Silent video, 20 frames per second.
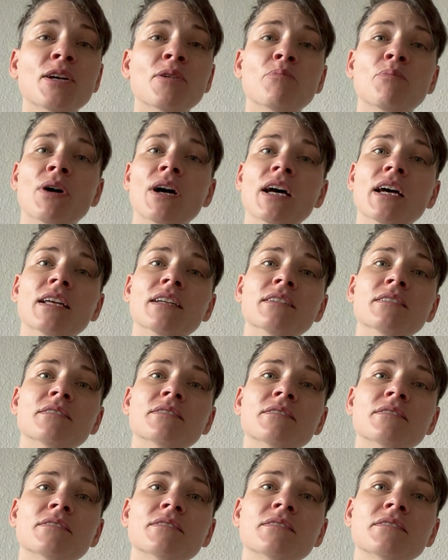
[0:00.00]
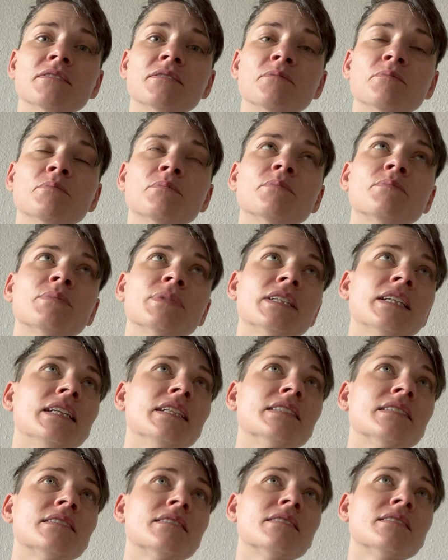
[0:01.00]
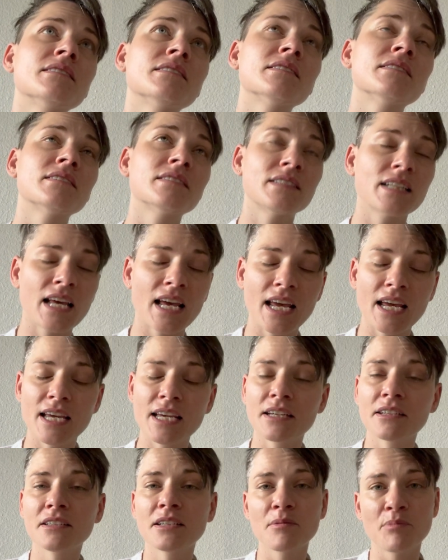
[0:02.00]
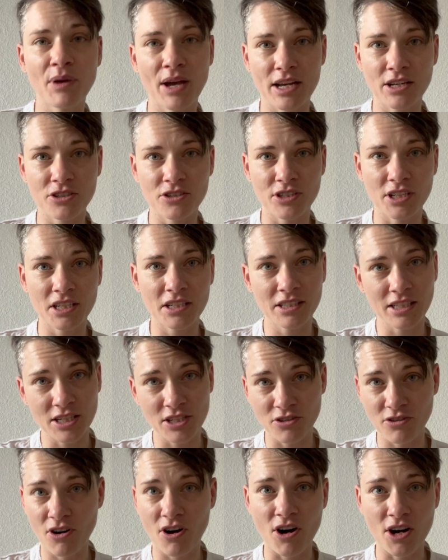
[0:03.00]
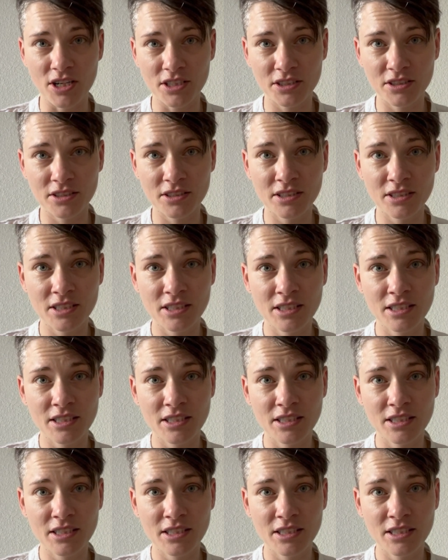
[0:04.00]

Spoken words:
But please stay compassionate in your hearts,